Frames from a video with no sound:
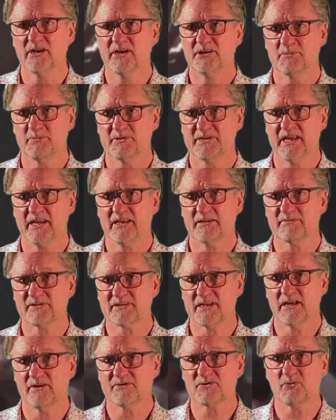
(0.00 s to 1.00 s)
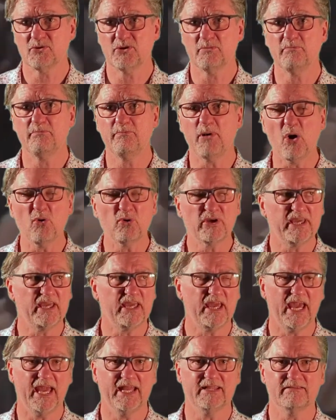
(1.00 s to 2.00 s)
to protect themselves were
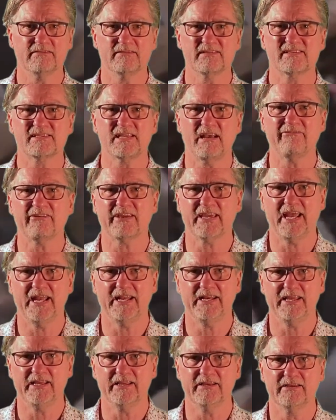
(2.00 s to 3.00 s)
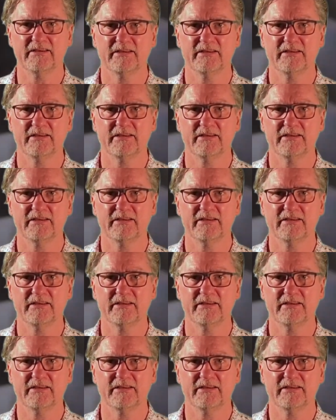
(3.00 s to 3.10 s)
bulky and suffocating.